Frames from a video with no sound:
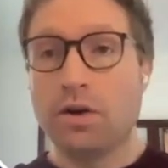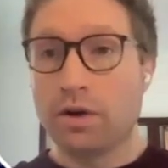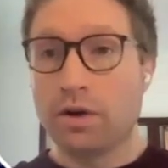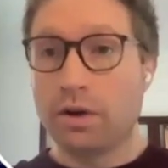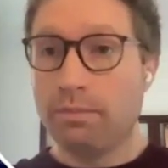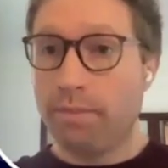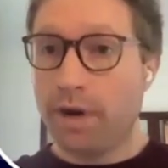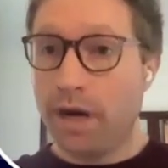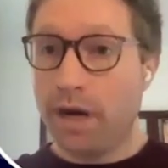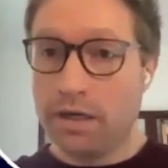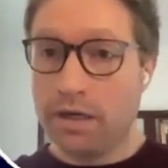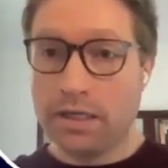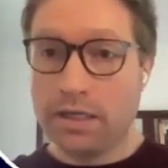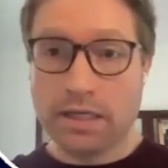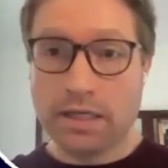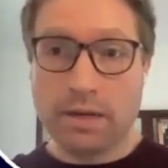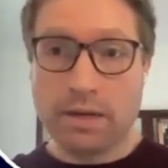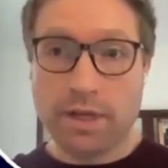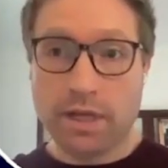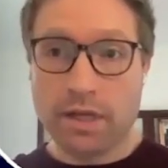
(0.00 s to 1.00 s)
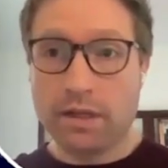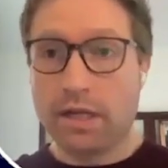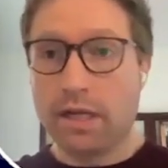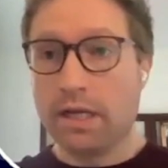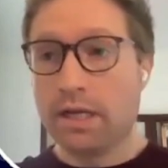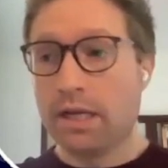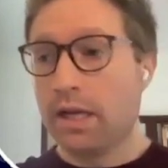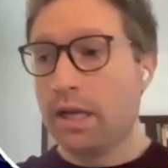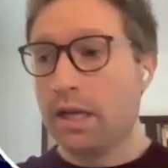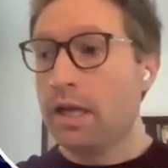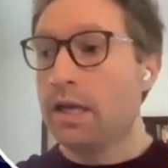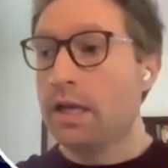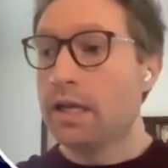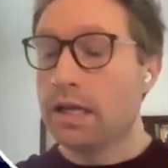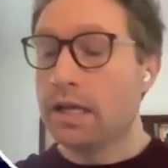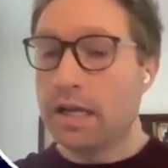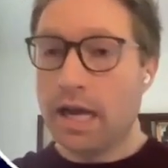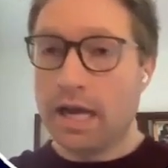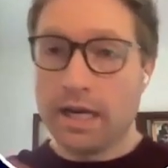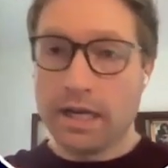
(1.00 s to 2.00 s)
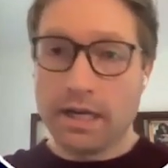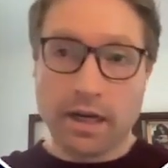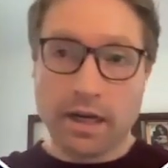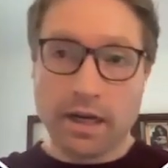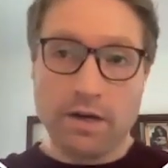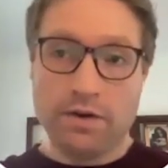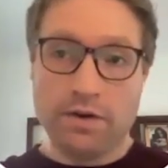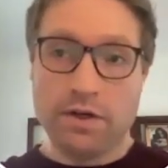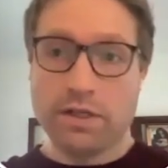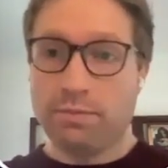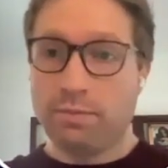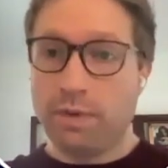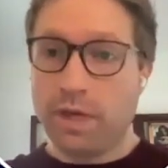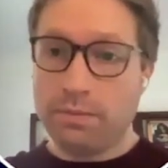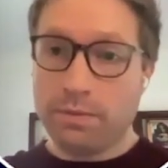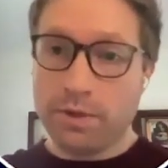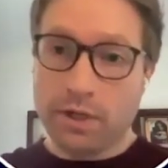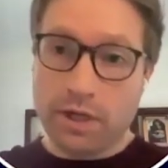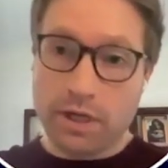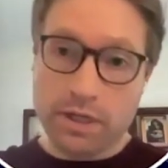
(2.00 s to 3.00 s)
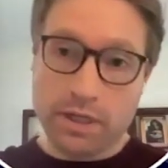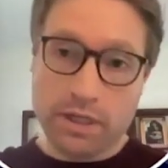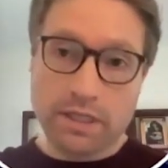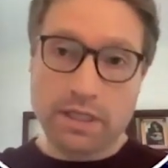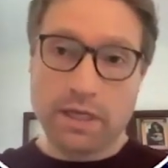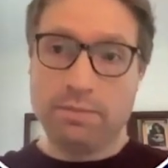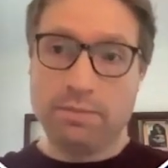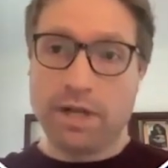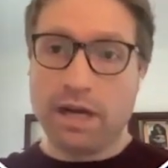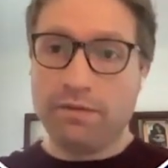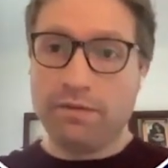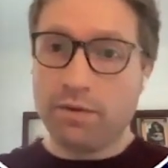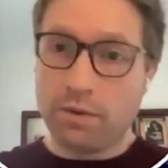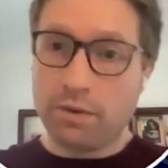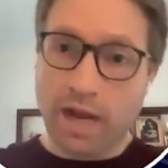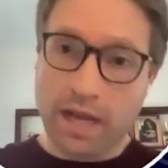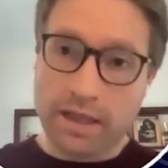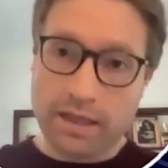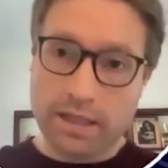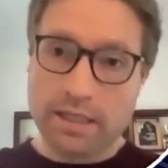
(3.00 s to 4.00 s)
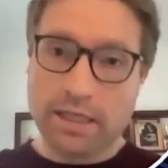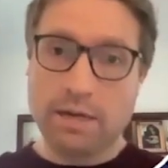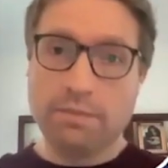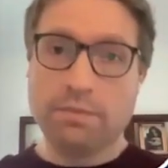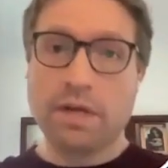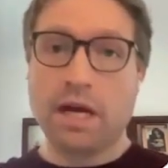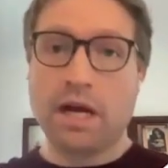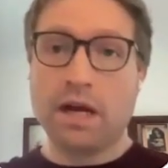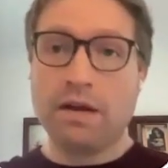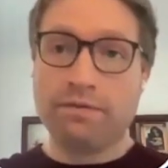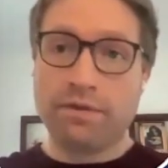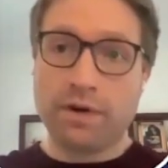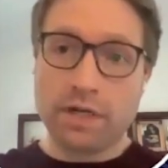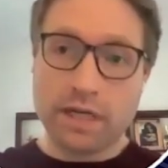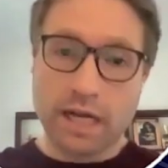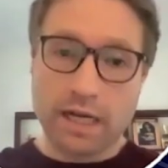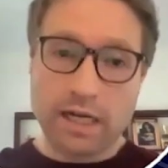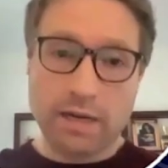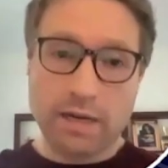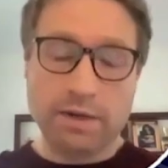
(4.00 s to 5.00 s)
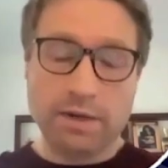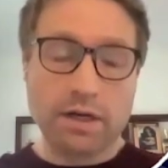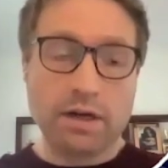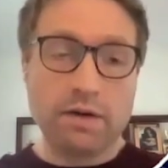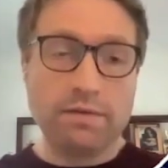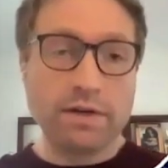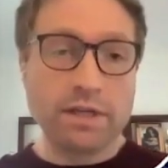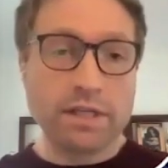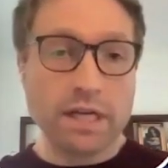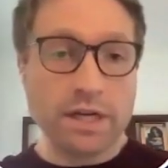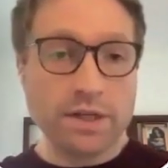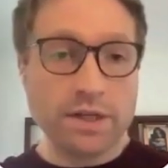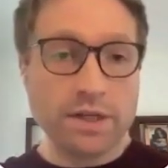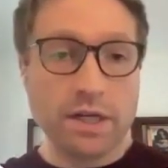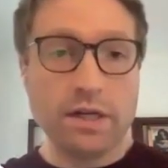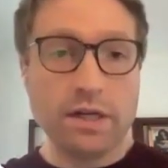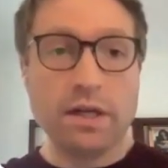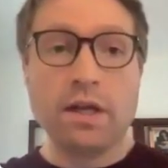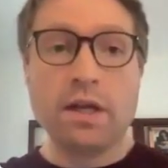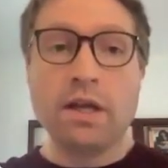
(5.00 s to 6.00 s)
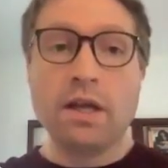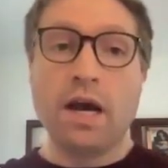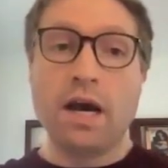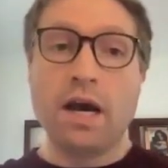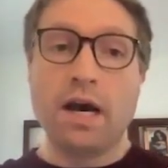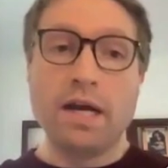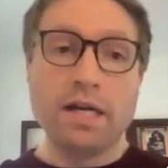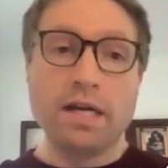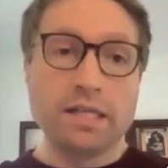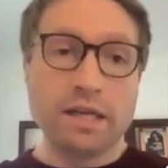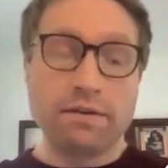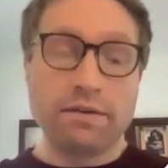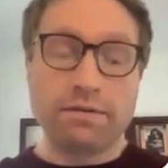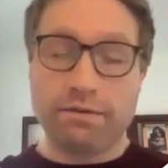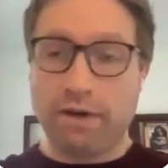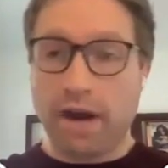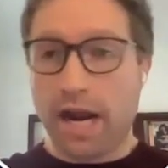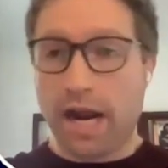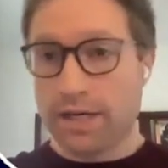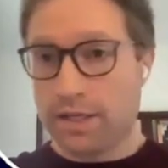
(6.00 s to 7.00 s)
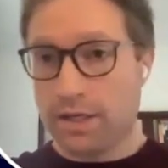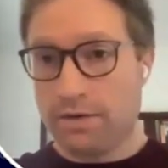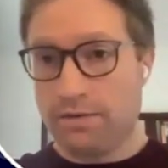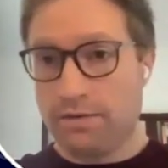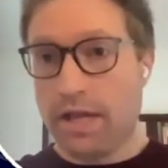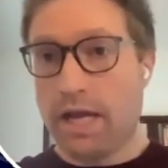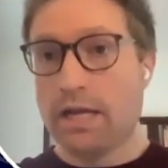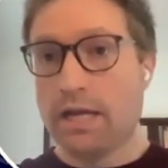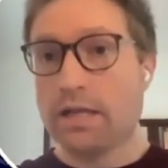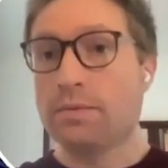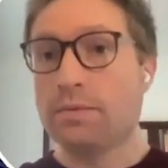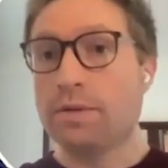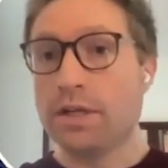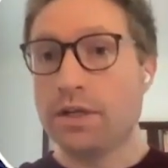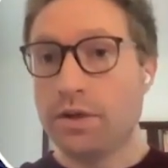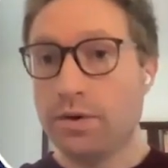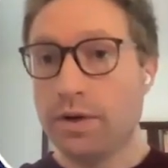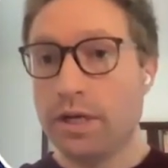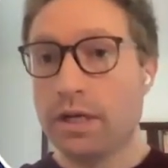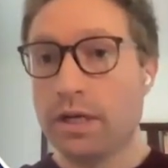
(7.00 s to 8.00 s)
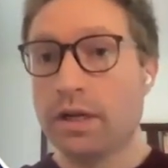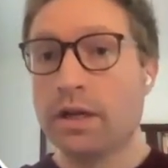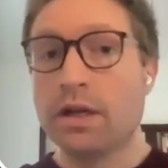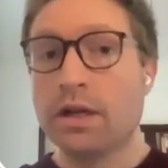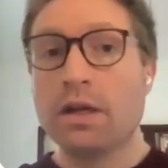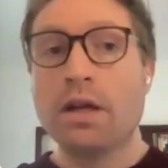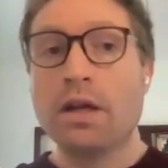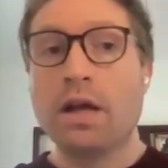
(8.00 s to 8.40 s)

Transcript: compared to something like getting hundreds of people on the same platform at the same time for a dynamic conversation is a fraction of that to be doing